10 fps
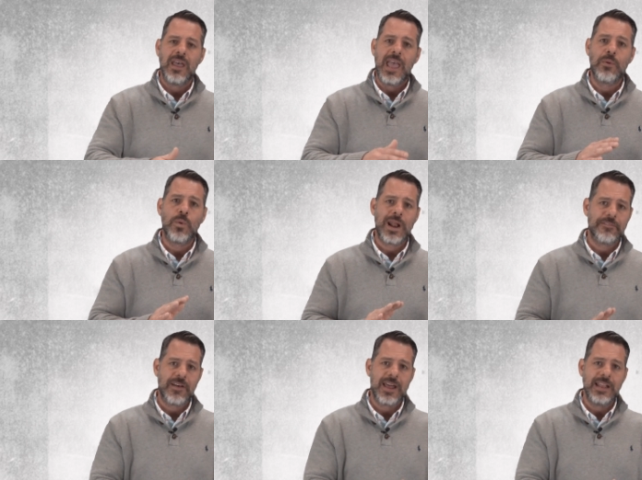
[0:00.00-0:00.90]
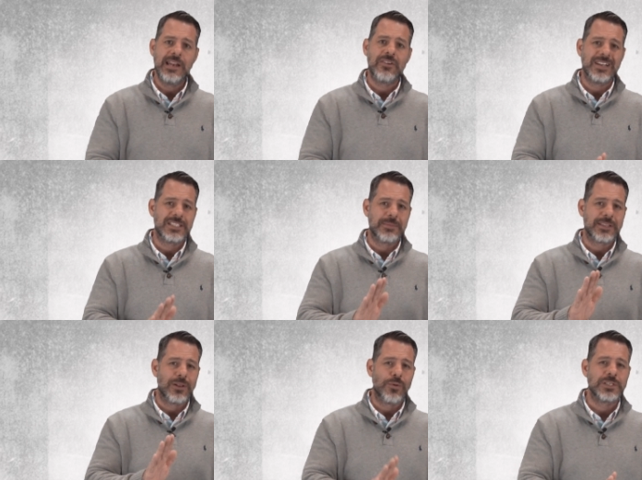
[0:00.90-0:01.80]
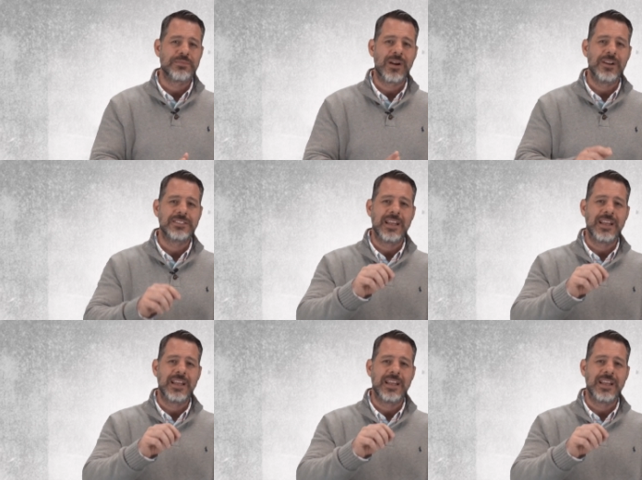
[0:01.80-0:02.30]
And what I find interesting about the Lord's Prayer is